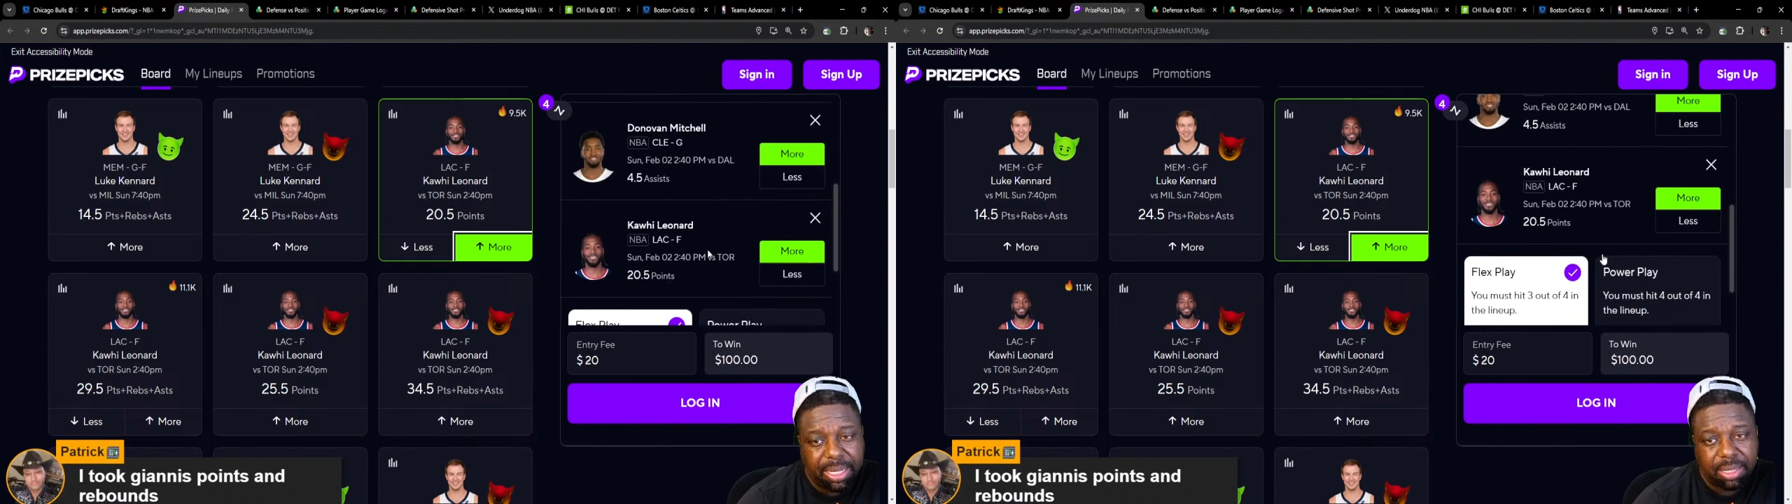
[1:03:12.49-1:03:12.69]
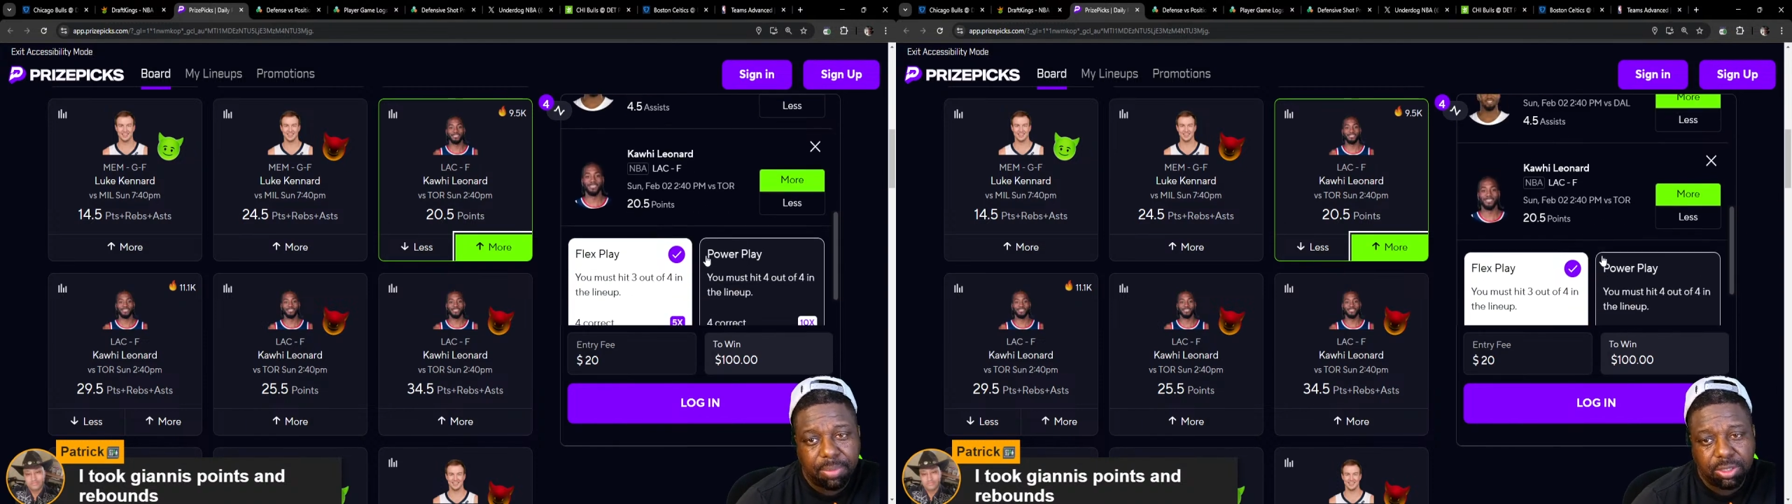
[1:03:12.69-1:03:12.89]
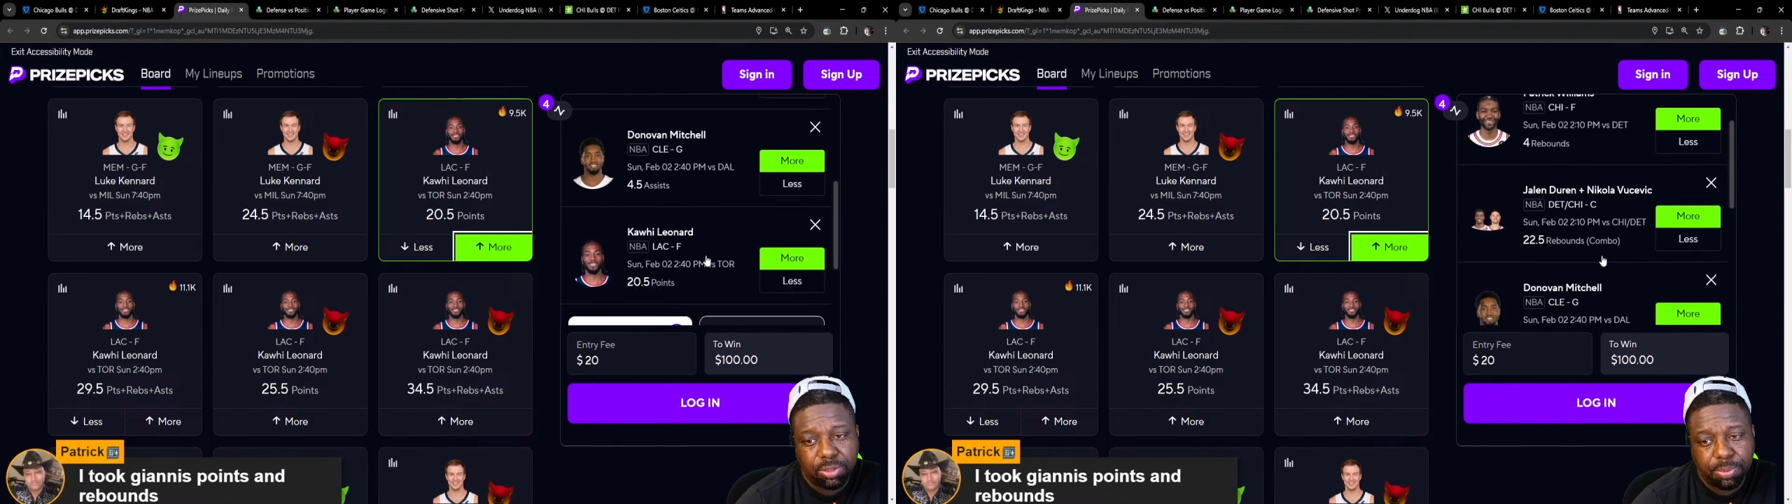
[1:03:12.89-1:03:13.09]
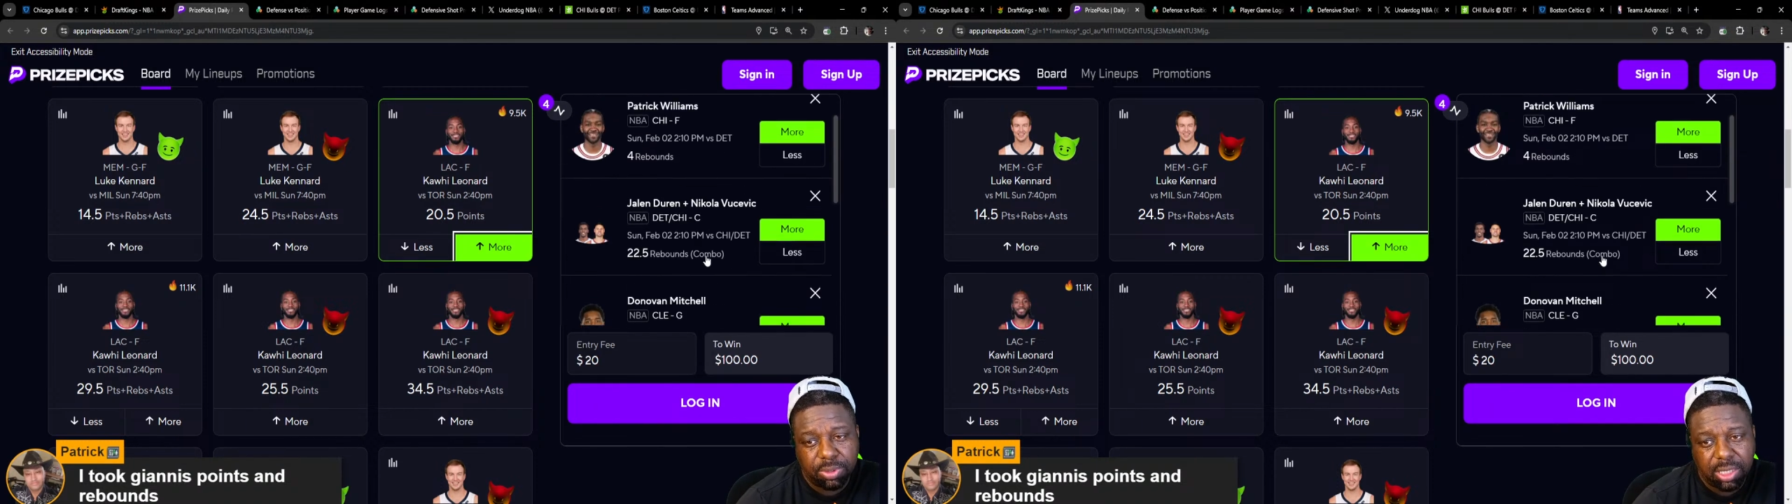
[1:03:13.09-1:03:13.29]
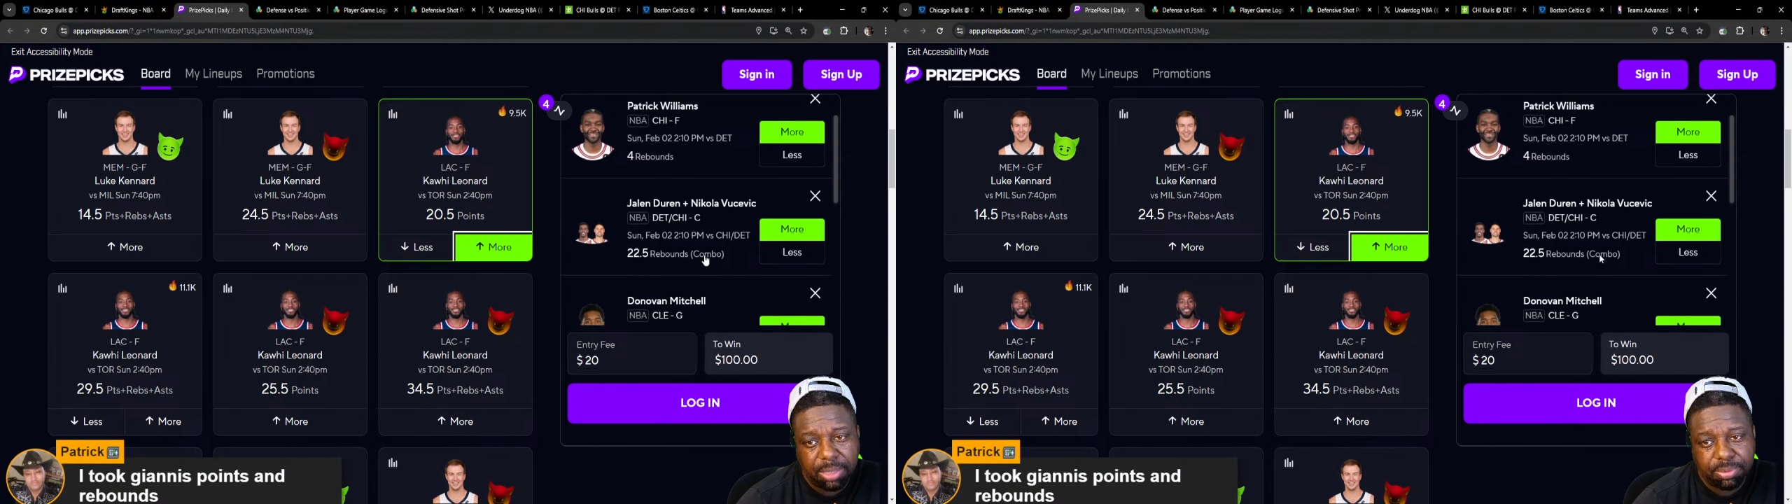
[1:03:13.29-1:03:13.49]
making
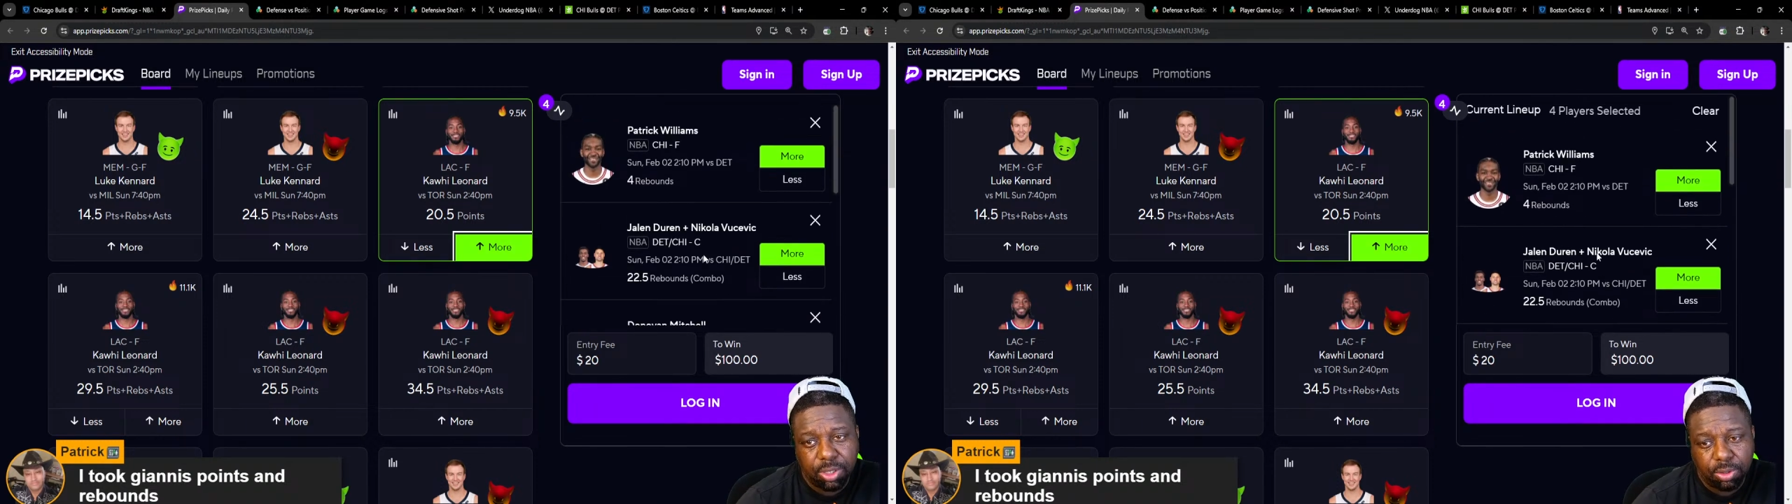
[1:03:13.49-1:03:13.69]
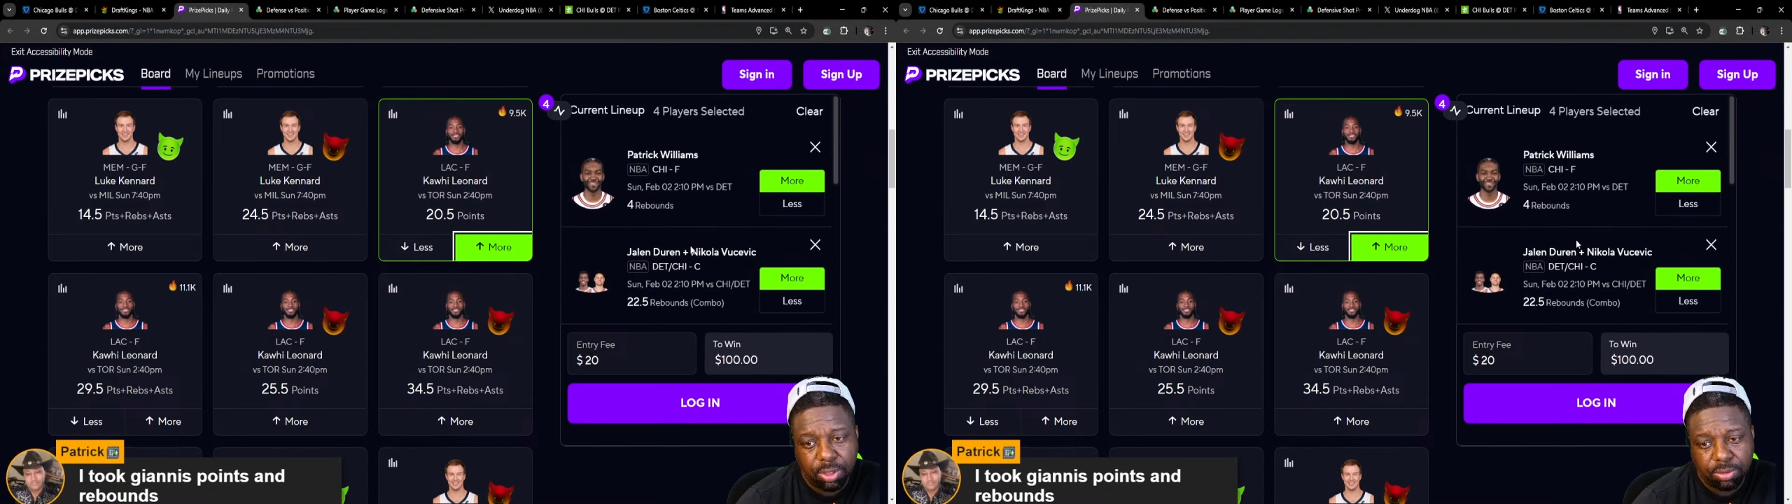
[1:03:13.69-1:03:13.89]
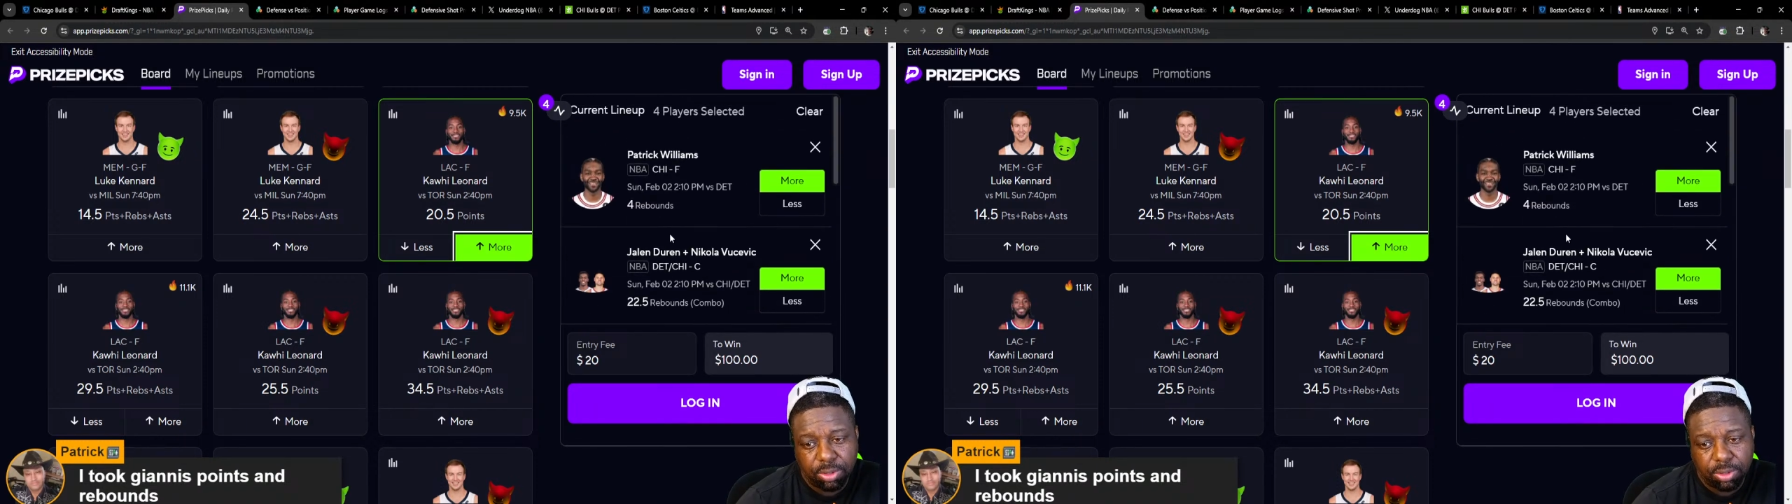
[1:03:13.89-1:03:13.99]
multiple slips, though,